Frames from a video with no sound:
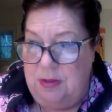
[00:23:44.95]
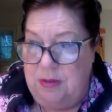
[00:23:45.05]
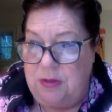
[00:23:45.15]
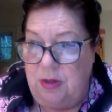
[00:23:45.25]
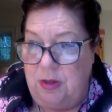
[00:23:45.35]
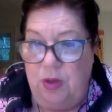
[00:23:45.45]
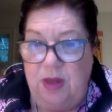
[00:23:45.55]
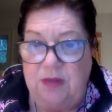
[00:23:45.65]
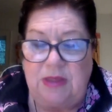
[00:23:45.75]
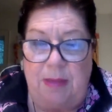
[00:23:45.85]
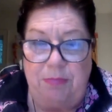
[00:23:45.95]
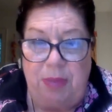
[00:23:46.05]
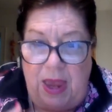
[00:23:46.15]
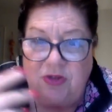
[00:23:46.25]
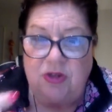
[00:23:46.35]
So it's that
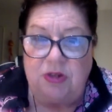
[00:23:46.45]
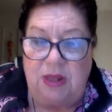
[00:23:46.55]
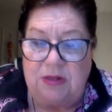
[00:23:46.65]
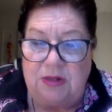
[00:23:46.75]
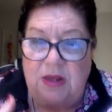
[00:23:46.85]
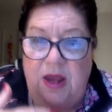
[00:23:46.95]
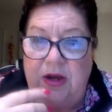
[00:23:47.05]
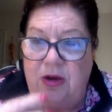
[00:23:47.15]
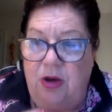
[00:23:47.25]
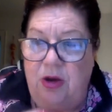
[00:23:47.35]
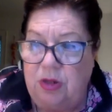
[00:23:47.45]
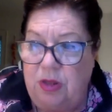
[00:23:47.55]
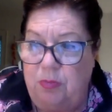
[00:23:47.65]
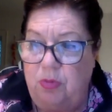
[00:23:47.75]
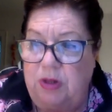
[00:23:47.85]
passion, that desire
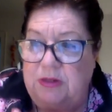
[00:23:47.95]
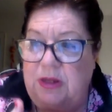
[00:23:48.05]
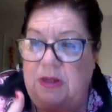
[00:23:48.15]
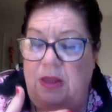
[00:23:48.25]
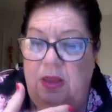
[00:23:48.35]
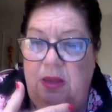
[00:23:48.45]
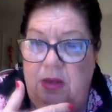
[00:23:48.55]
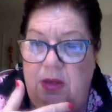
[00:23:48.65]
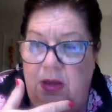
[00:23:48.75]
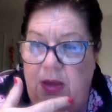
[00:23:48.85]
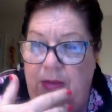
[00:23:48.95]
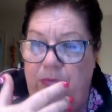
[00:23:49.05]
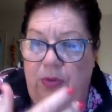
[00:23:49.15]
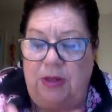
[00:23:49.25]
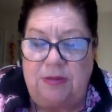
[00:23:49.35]
that brings
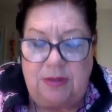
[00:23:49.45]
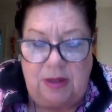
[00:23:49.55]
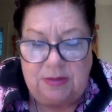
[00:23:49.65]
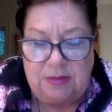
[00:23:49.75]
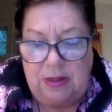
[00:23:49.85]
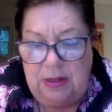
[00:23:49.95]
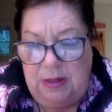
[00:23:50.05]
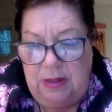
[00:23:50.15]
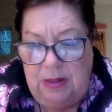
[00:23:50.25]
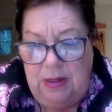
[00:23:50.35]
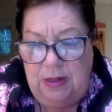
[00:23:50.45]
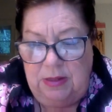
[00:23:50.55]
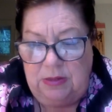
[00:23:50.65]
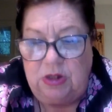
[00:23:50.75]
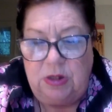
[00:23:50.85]
us
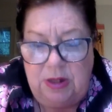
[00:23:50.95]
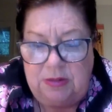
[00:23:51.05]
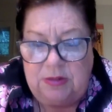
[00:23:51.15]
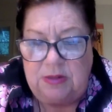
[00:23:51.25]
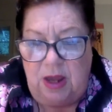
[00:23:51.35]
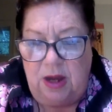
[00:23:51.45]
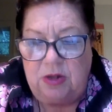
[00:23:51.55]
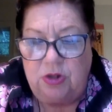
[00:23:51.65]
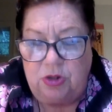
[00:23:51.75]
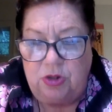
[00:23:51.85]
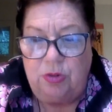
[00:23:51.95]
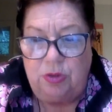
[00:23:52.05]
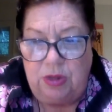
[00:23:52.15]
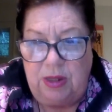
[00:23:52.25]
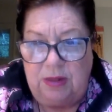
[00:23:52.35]
to a desire to do
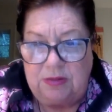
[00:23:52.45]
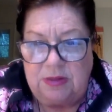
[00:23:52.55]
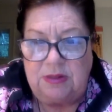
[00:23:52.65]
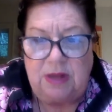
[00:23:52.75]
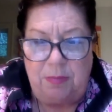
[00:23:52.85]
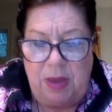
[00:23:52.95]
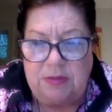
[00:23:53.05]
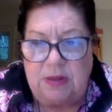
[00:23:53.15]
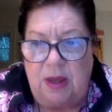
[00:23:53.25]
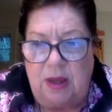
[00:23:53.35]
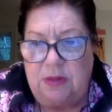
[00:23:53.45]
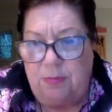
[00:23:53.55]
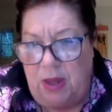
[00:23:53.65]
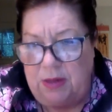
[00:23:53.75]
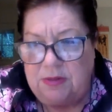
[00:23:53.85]
things, to step outside the
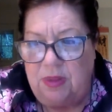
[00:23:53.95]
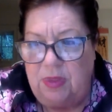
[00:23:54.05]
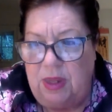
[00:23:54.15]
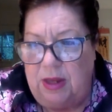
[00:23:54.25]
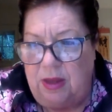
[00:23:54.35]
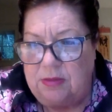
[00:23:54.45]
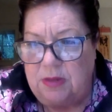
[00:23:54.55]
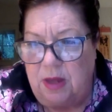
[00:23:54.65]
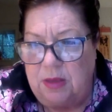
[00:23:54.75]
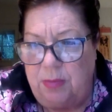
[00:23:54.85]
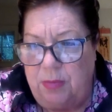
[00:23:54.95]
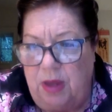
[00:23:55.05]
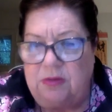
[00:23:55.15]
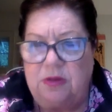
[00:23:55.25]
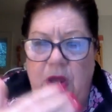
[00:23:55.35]
box, to think outside the
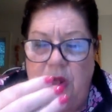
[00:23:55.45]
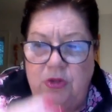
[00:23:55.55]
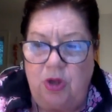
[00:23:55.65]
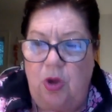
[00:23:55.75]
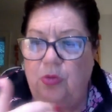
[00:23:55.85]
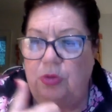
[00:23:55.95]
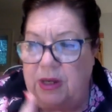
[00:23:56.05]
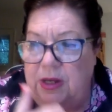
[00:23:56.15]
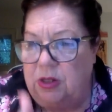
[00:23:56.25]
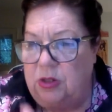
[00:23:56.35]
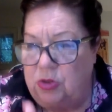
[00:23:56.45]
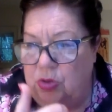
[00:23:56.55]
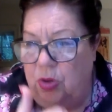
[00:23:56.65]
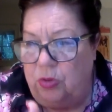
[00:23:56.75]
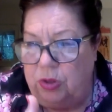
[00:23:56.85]
box. Don't let it
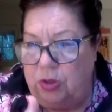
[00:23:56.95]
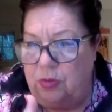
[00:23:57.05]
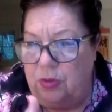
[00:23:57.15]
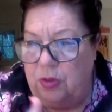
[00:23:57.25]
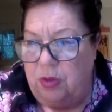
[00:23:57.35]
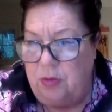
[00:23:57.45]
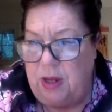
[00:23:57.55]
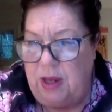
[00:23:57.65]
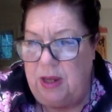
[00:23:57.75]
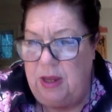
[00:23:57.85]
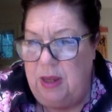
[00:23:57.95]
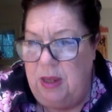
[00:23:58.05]
control you, okay?